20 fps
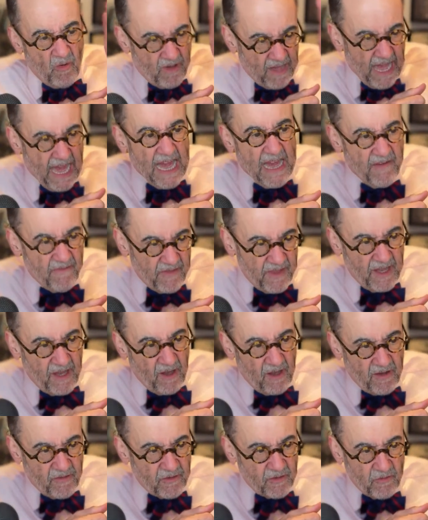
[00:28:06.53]
gave the
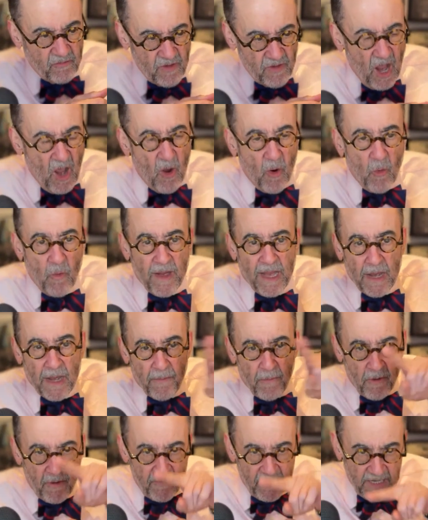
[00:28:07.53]
issue. No, we got to
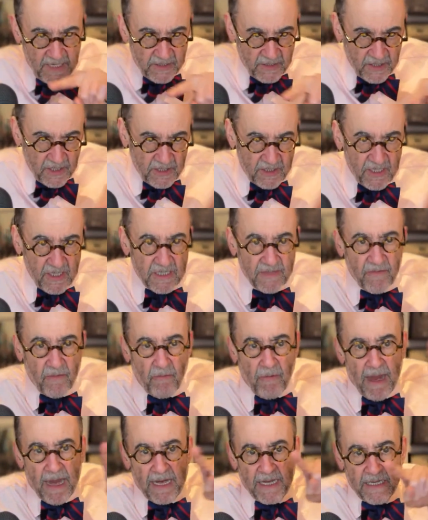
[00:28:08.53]
prove the existence of a
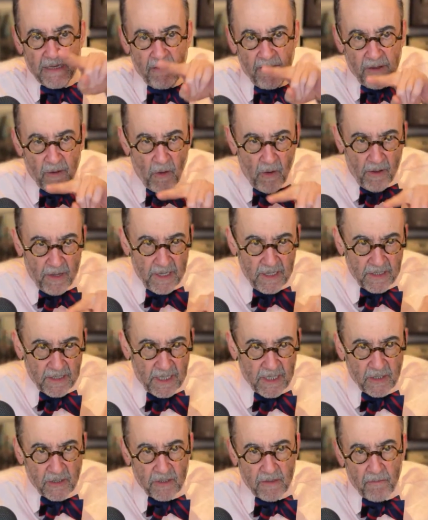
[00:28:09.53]
racketeering
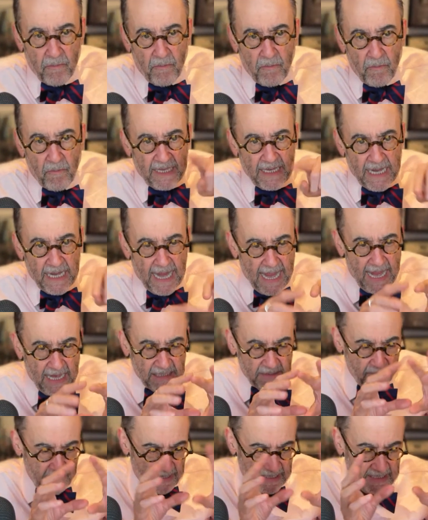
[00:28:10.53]
organization, predicate
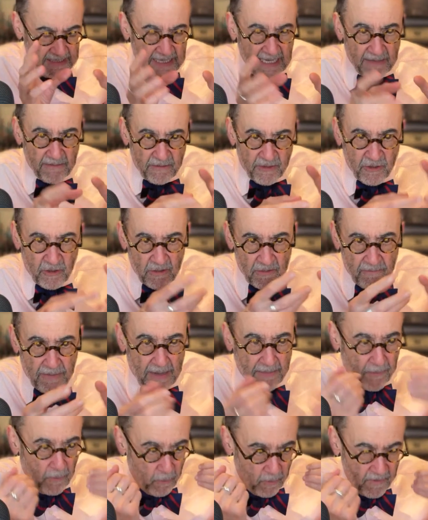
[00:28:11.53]
acts, meaning that certain
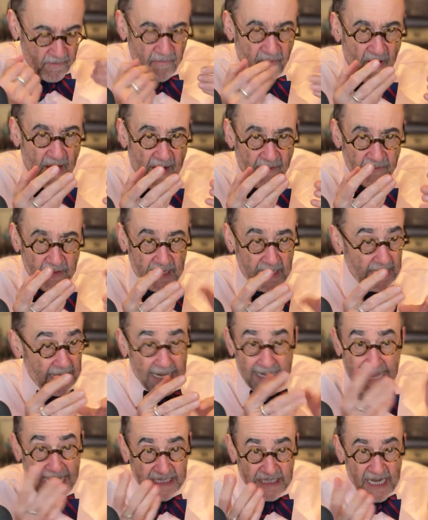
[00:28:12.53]
people were involved in it.
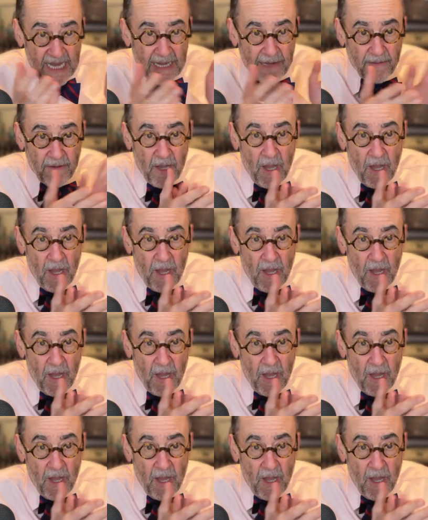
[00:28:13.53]
And that's it.